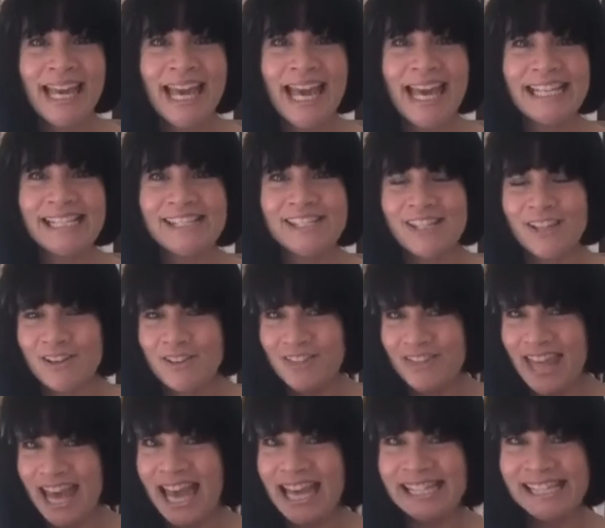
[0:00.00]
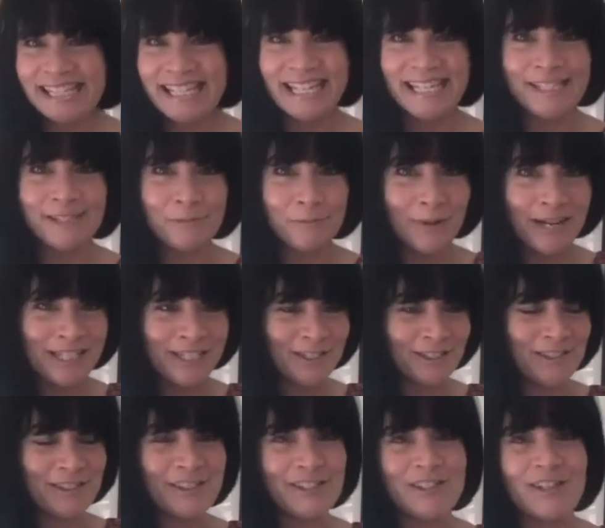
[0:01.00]
And so that is what you
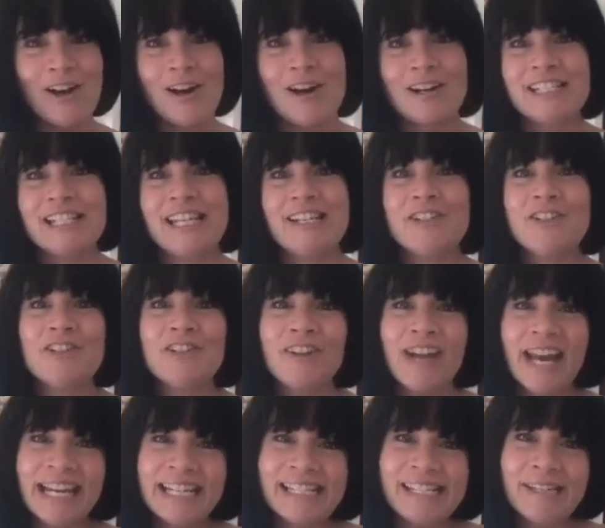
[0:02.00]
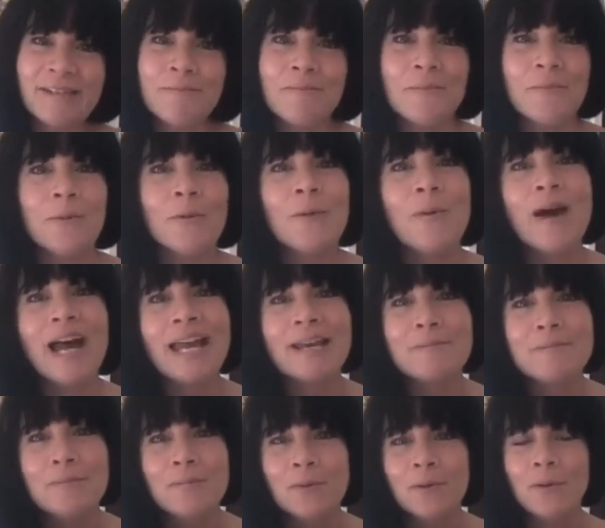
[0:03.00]
start attracting more and
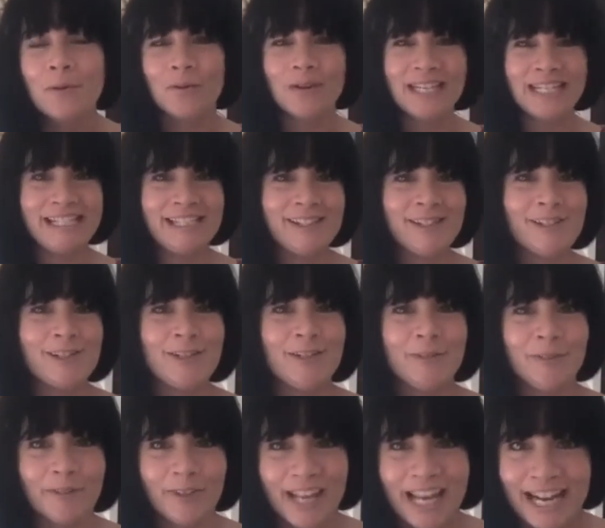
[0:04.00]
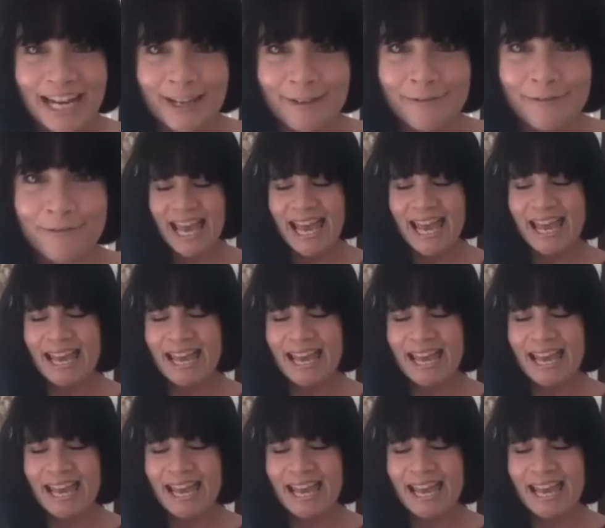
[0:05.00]
more into your life.